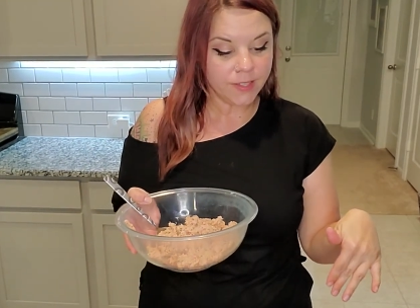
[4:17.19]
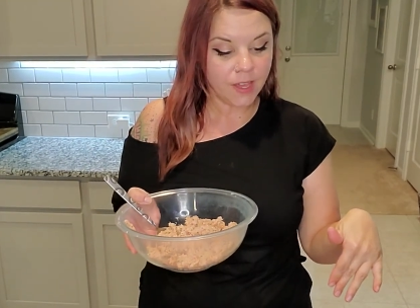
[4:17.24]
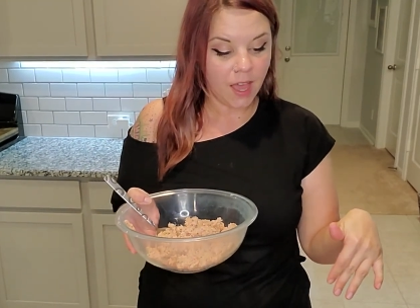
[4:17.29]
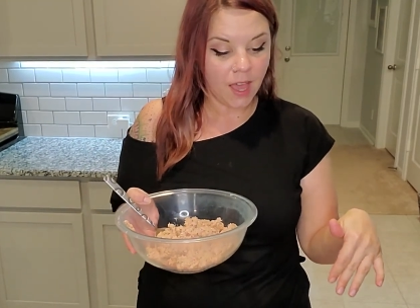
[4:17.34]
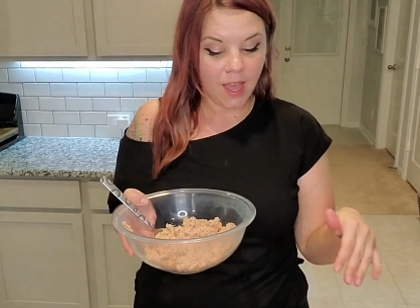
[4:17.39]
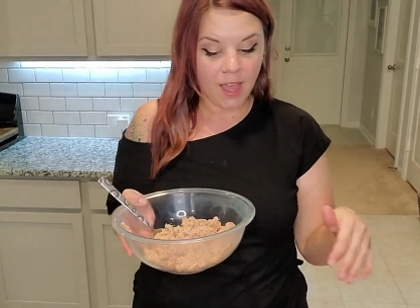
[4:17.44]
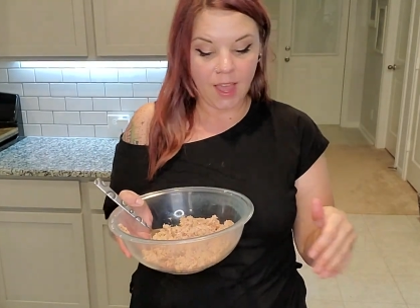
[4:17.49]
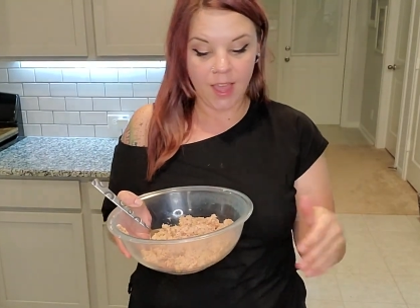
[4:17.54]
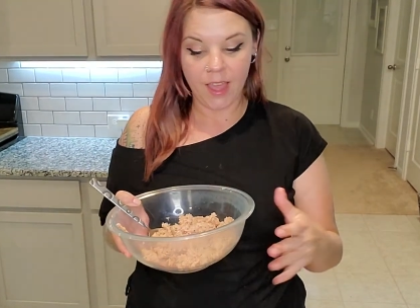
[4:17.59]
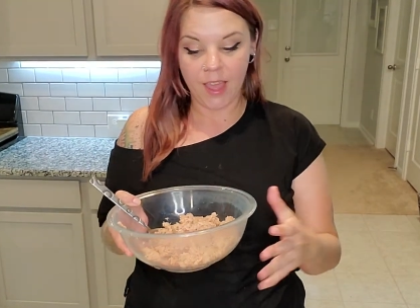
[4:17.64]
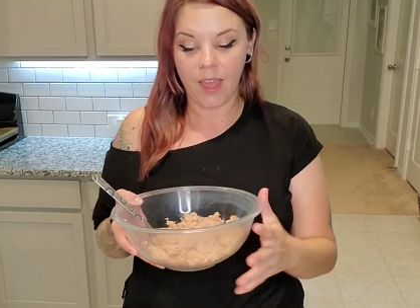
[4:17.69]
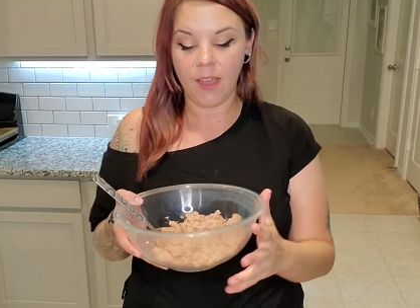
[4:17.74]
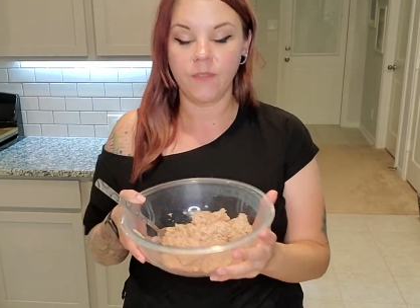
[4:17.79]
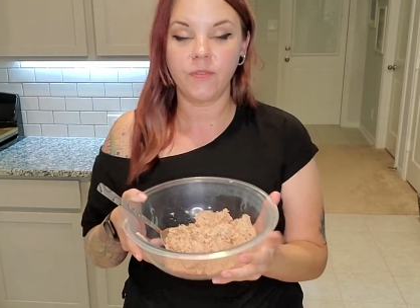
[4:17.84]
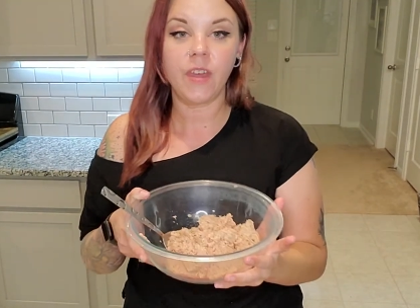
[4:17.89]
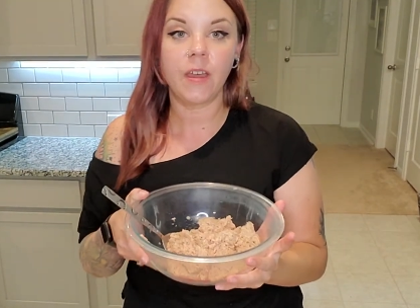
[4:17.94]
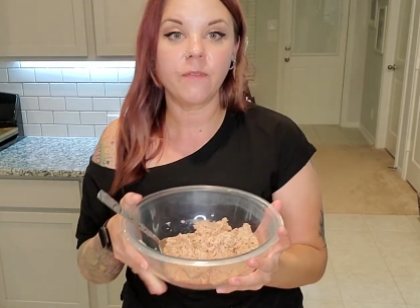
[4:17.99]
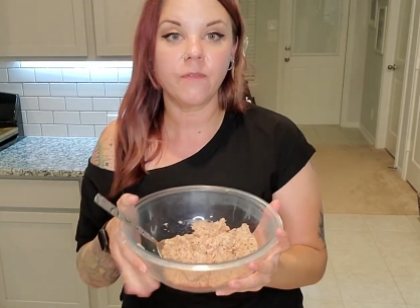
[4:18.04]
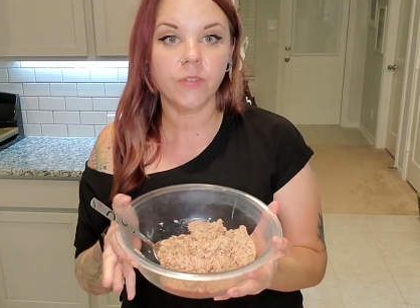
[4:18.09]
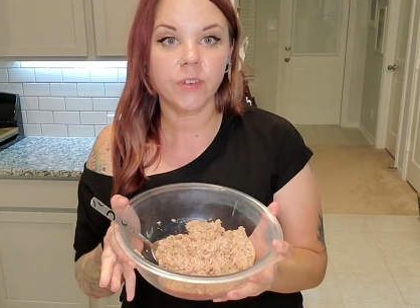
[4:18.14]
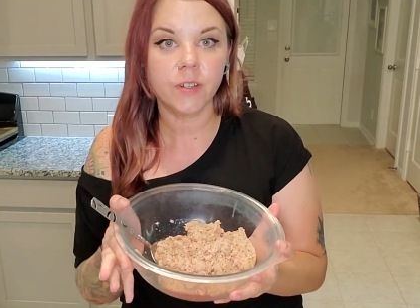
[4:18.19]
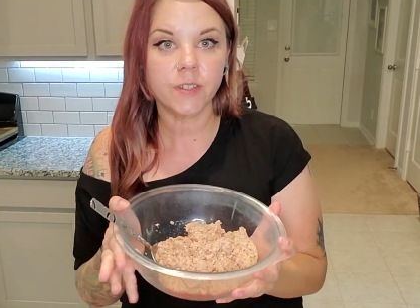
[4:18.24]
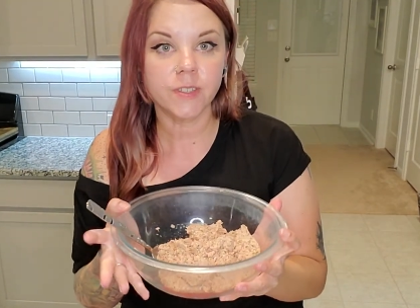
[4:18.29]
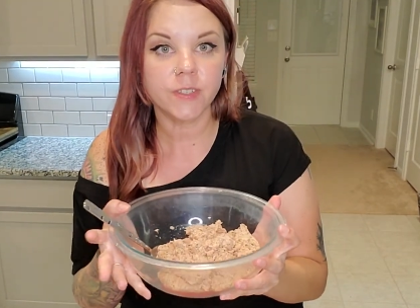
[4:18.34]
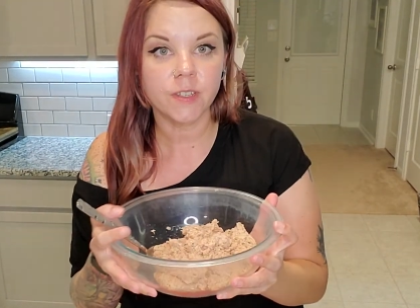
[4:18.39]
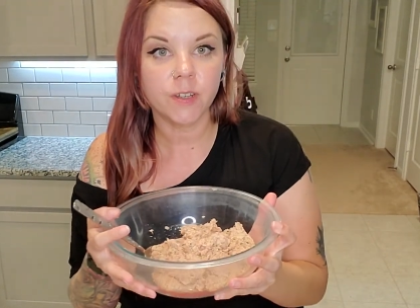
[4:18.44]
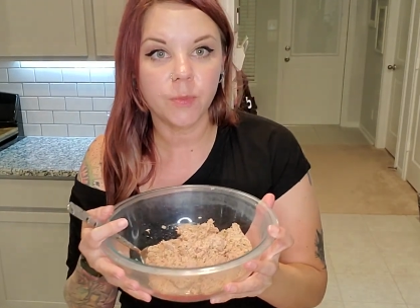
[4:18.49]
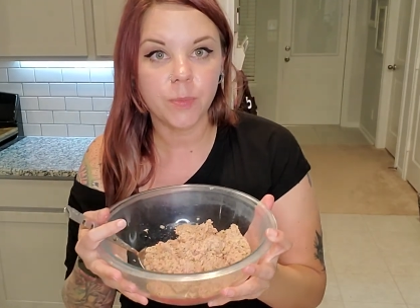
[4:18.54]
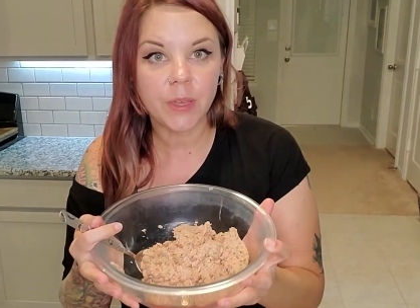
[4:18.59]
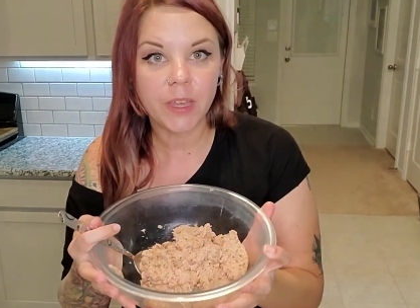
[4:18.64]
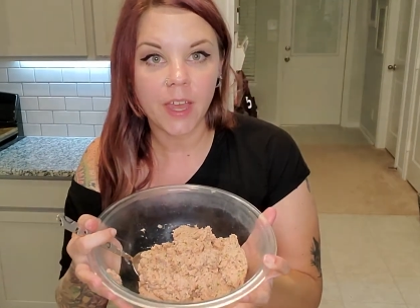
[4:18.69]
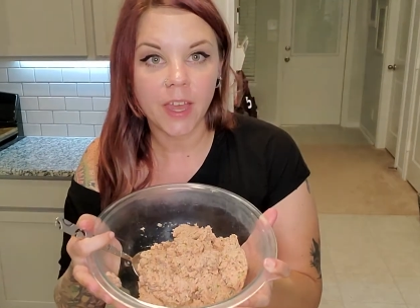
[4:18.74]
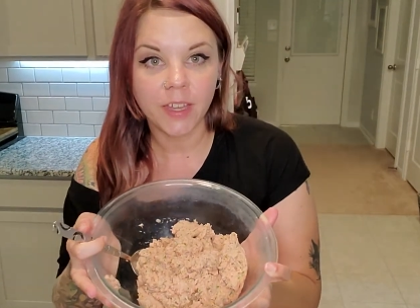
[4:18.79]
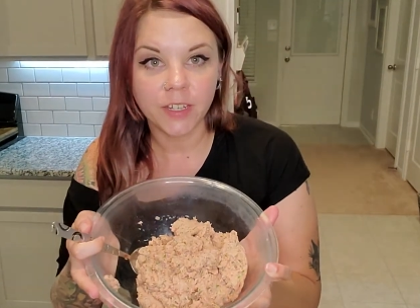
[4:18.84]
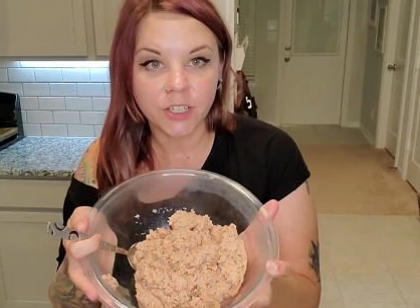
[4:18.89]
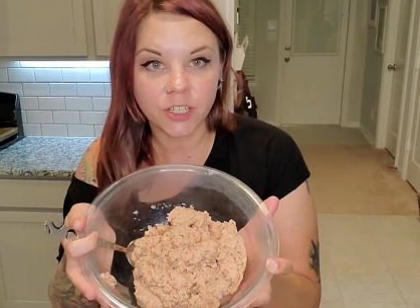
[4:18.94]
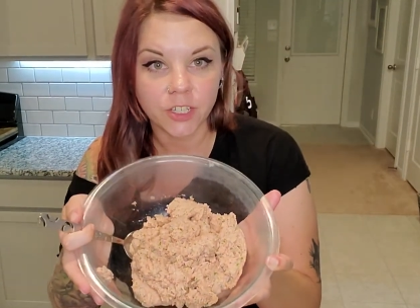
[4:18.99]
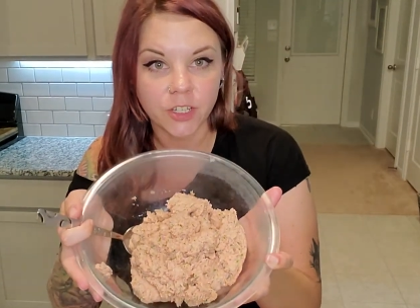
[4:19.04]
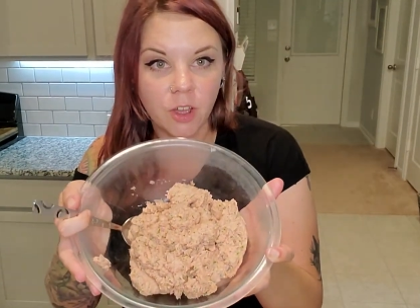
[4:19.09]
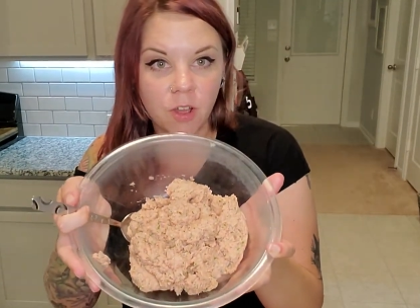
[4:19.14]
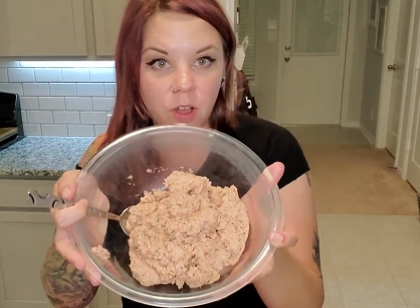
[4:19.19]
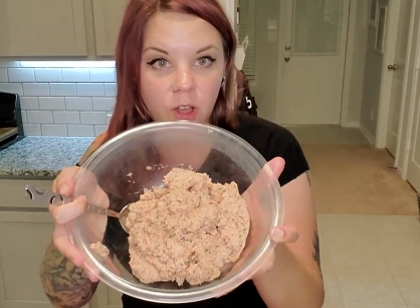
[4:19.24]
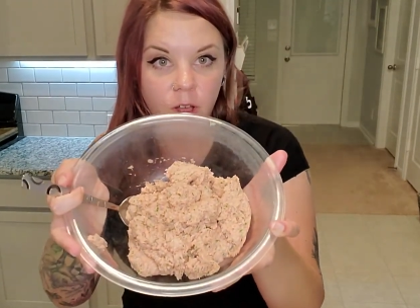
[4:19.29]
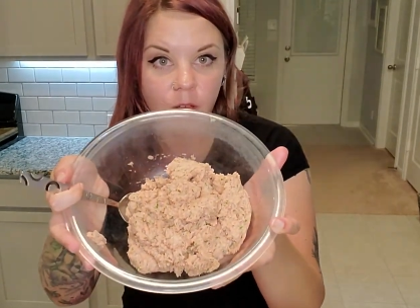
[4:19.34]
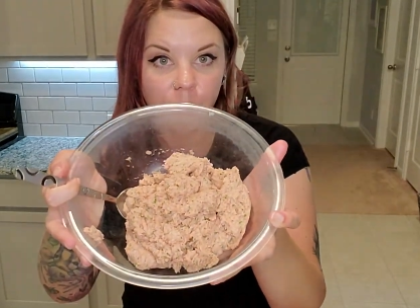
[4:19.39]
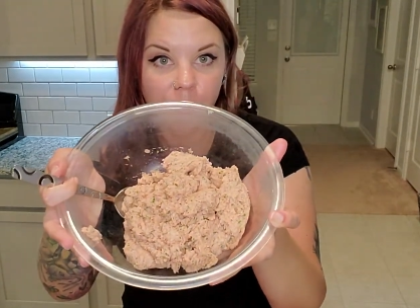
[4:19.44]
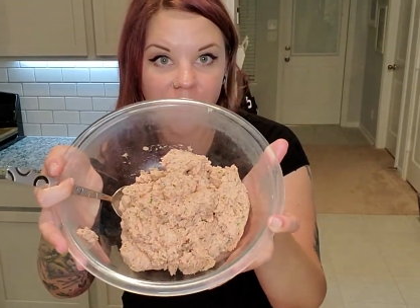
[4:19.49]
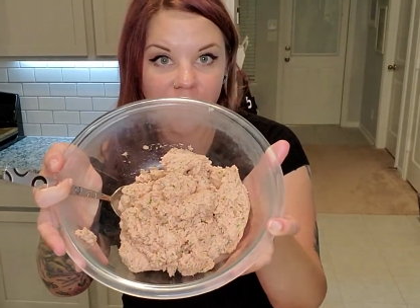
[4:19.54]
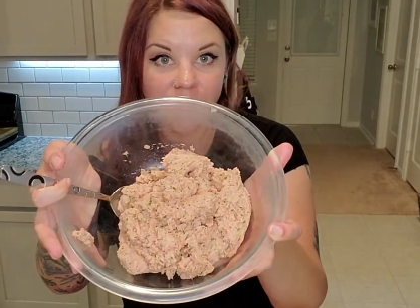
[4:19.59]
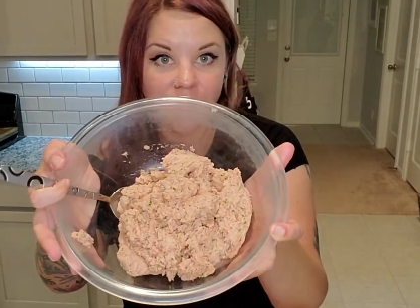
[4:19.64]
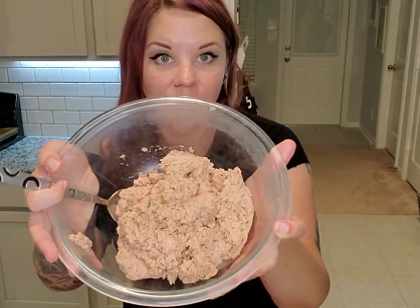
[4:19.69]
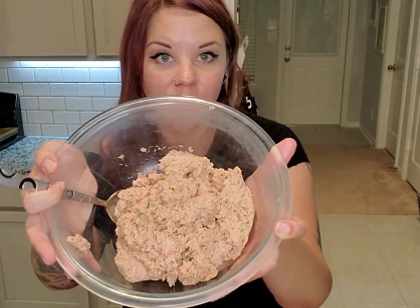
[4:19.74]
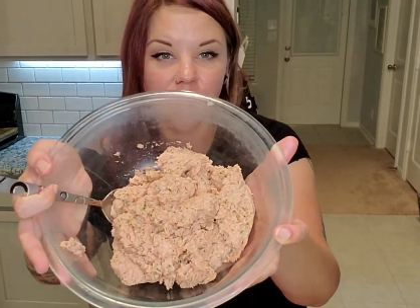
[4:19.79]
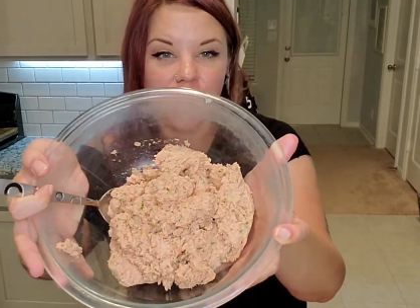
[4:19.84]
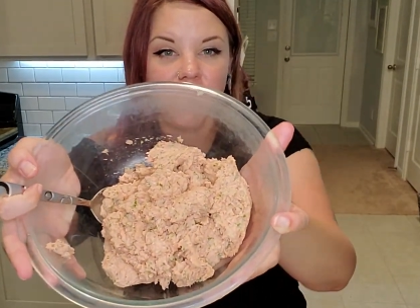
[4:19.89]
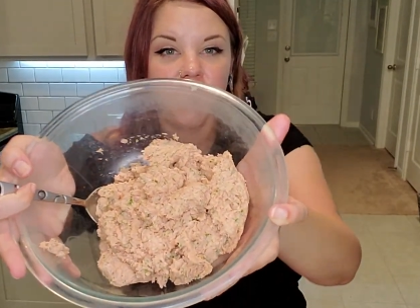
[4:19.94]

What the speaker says: I have that first little batch all mixed up, this